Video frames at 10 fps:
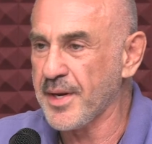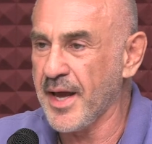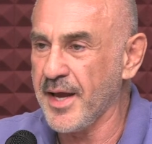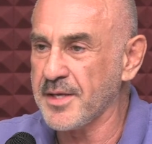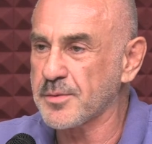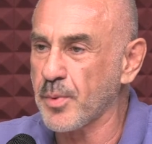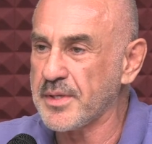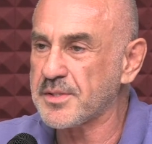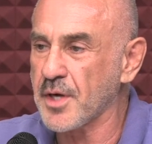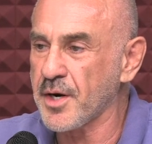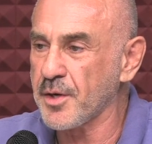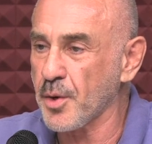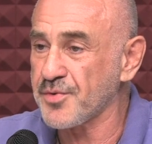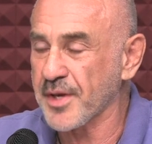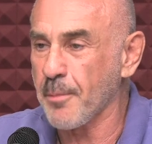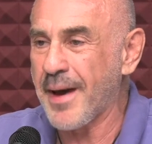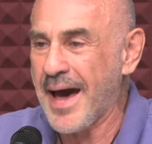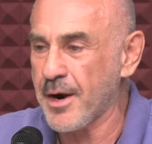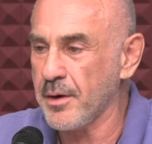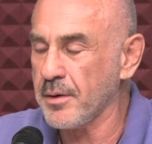days, we started noticing a
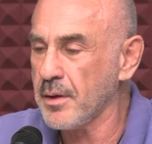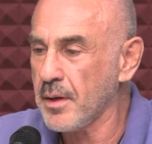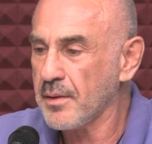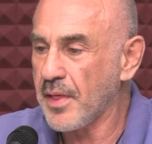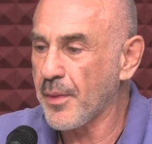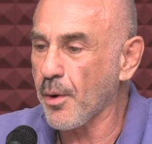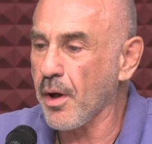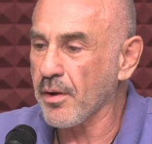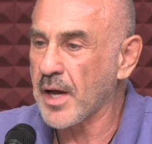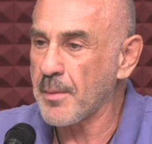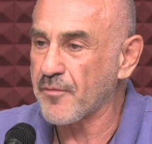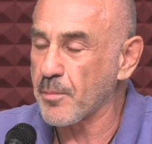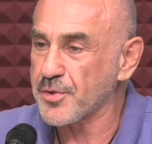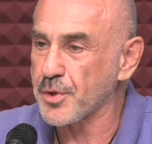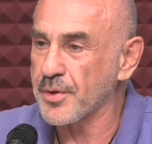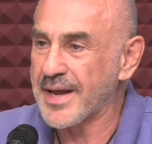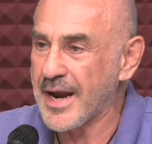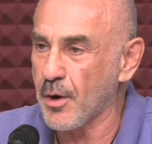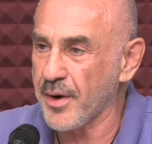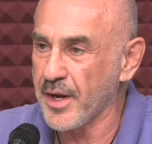pattern that they're all coming from certain
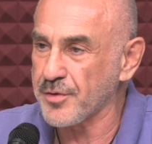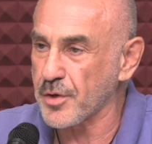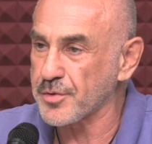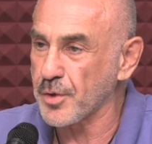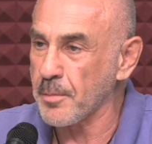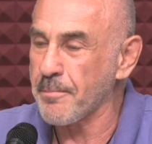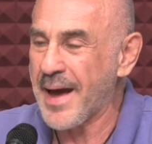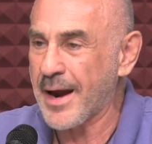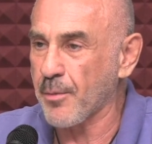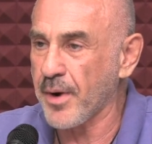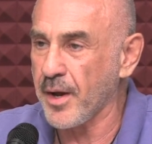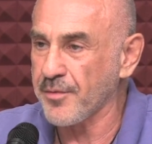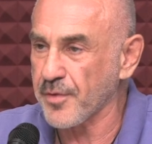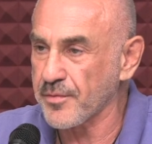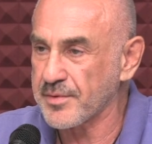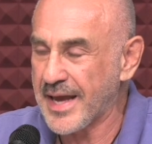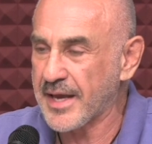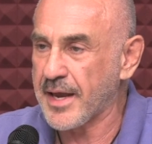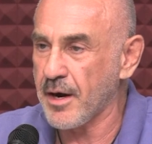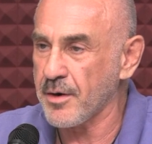areas or certain backgrounds or
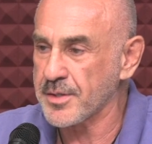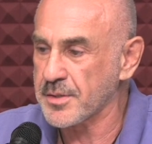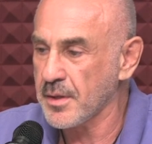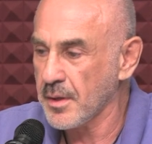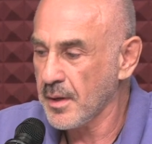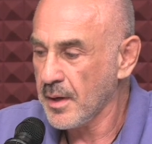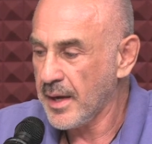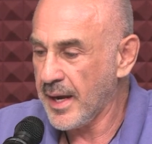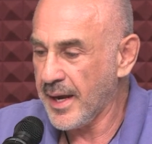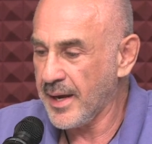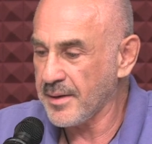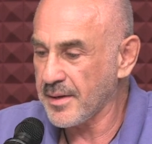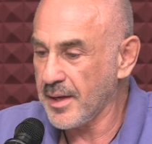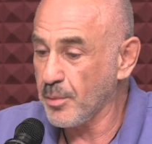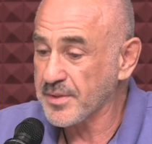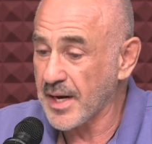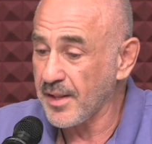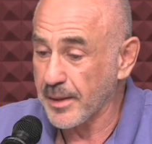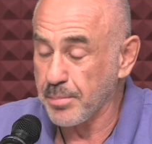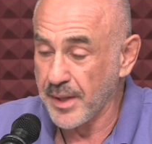daycares. And it was kind of
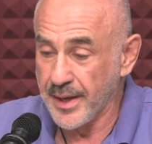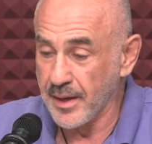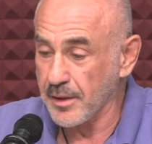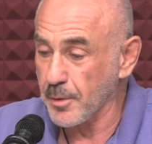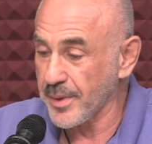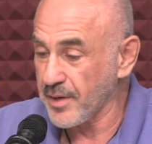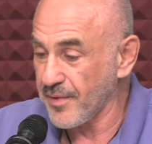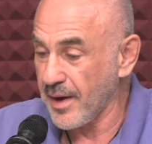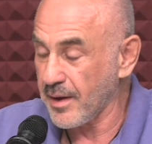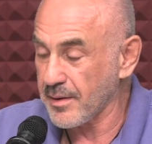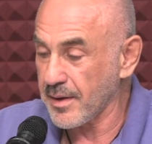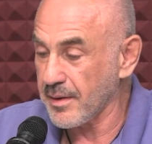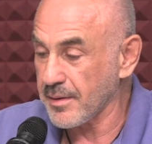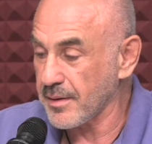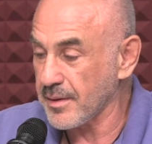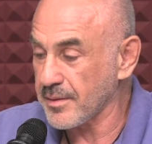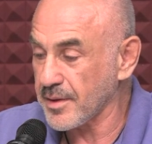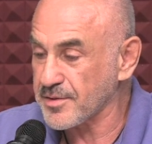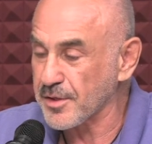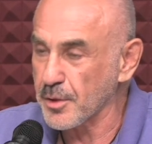like playing a little bit of a
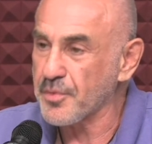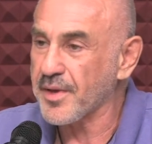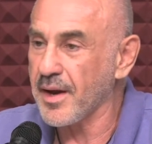sleuth,